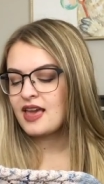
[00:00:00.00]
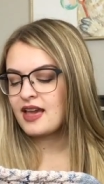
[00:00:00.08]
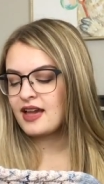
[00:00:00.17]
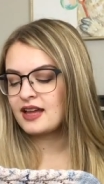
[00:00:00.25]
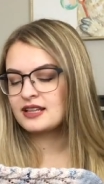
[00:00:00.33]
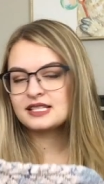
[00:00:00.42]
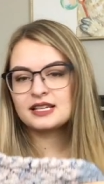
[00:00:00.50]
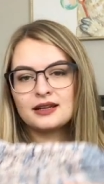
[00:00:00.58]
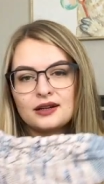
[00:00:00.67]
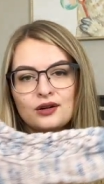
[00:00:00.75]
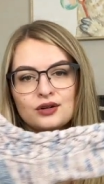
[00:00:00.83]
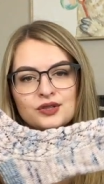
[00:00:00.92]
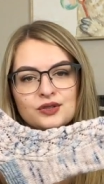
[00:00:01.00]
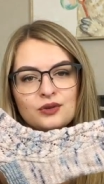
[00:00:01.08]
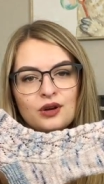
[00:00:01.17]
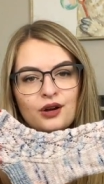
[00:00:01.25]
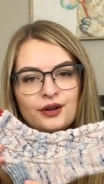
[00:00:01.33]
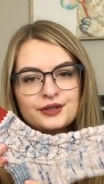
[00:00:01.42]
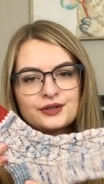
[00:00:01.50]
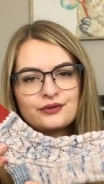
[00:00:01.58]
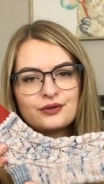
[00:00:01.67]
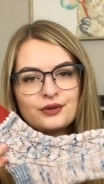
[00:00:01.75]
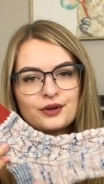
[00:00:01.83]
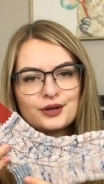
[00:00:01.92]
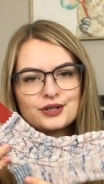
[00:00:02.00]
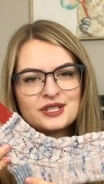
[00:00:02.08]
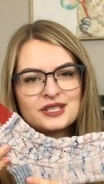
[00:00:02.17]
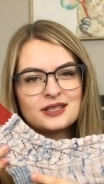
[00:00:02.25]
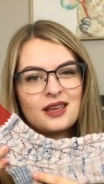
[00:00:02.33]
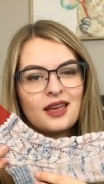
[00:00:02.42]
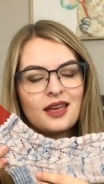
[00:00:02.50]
And it also calls for just